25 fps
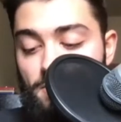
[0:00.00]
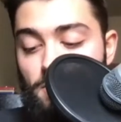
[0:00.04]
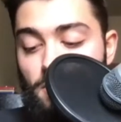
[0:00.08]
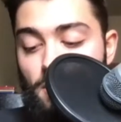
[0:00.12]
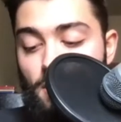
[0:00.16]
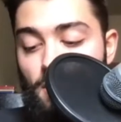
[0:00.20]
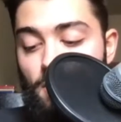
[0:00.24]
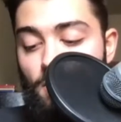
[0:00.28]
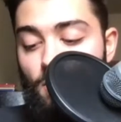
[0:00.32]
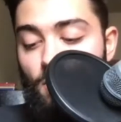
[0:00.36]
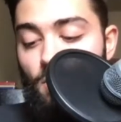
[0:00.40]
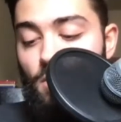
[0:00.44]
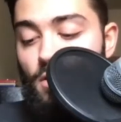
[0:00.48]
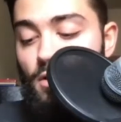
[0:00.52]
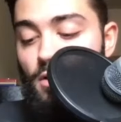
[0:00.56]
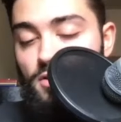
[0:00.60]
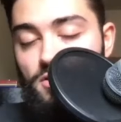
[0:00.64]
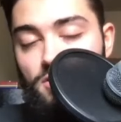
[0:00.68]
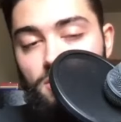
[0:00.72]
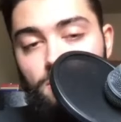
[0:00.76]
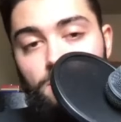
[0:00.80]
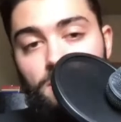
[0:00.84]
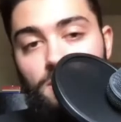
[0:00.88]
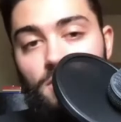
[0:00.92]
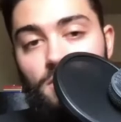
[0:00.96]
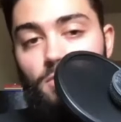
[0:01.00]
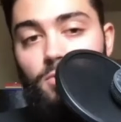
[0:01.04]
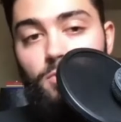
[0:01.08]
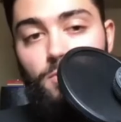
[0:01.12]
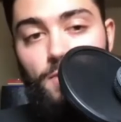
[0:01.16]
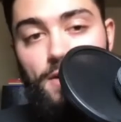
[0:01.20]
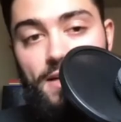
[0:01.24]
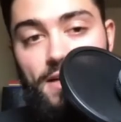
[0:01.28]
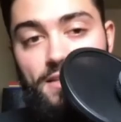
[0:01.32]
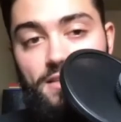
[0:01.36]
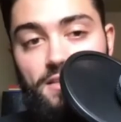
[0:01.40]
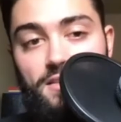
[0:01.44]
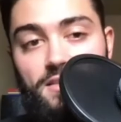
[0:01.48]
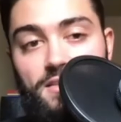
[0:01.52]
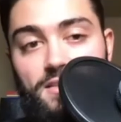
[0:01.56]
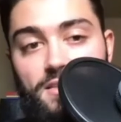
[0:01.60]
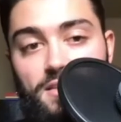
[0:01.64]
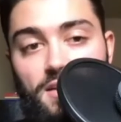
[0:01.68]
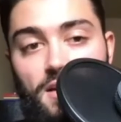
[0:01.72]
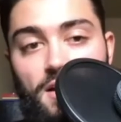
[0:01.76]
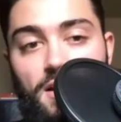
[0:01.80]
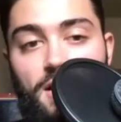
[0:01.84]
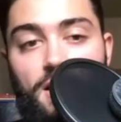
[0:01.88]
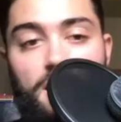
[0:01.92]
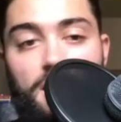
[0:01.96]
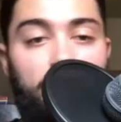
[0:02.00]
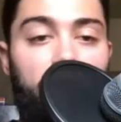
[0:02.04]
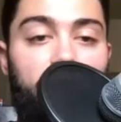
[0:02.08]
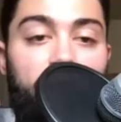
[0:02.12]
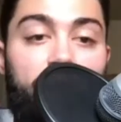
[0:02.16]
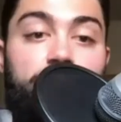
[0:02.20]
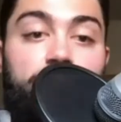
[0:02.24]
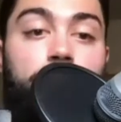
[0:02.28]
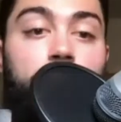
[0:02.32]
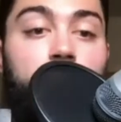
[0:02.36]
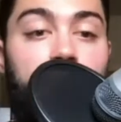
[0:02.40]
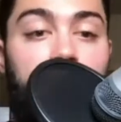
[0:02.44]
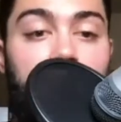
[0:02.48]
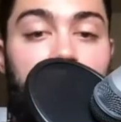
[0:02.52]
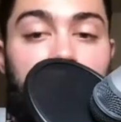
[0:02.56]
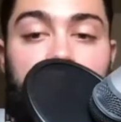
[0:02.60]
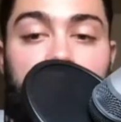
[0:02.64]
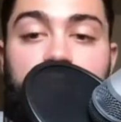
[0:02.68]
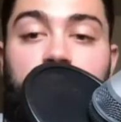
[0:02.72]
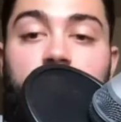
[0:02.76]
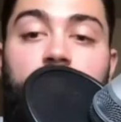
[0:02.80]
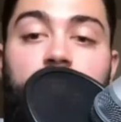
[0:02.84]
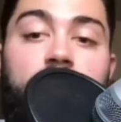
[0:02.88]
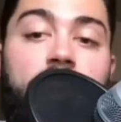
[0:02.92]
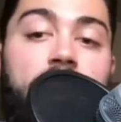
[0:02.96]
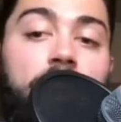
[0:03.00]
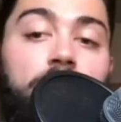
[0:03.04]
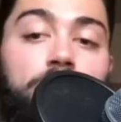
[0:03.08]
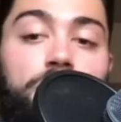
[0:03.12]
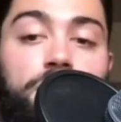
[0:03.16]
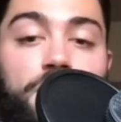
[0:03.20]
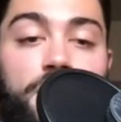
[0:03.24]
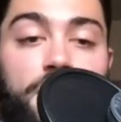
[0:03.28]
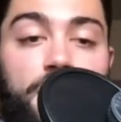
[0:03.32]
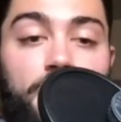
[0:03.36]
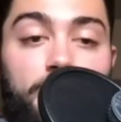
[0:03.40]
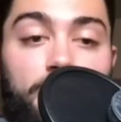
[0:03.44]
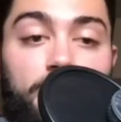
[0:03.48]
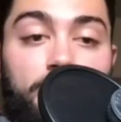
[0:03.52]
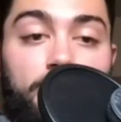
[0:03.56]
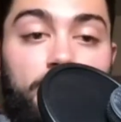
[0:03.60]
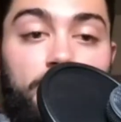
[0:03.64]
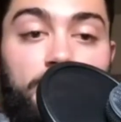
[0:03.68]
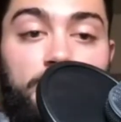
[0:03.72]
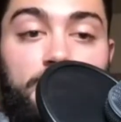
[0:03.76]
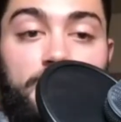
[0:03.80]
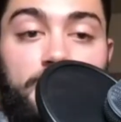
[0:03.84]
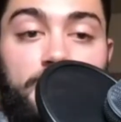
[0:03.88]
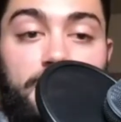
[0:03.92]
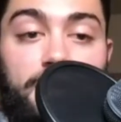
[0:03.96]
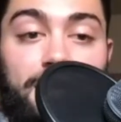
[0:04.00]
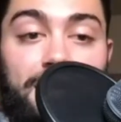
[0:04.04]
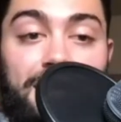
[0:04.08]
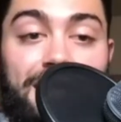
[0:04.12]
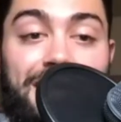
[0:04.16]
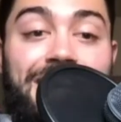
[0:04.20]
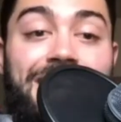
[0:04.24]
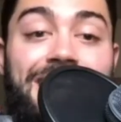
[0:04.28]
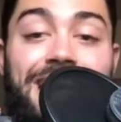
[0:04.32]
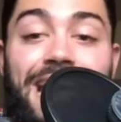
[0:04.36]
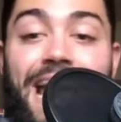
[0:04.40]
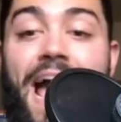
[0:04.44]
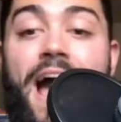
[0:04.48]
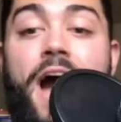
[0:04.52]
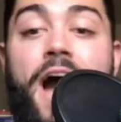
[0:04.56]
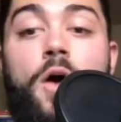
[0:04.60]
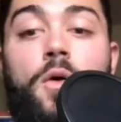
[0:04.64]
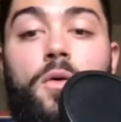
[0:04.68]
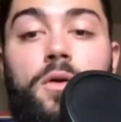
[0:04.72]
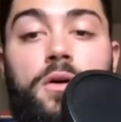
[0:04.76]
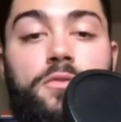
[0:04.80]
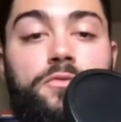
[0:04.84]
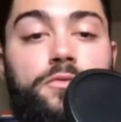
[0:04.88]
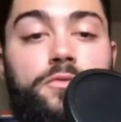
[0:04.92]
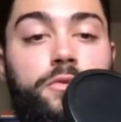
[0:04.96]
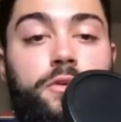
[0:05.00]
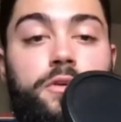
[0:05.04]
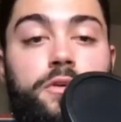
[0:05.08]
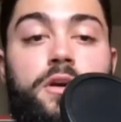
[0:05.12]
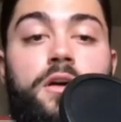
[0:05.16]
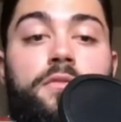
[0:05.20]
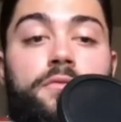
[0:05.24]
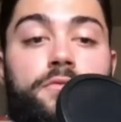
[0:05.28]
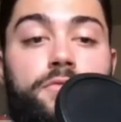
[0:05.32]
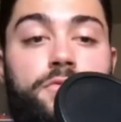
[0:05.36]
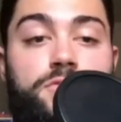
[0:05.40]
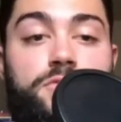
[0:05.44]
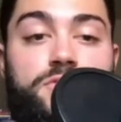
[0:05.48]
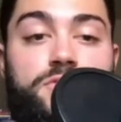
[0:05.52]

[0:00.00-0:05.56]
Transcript: but what are some of the risks of putting yourself out there and getting out of your comfort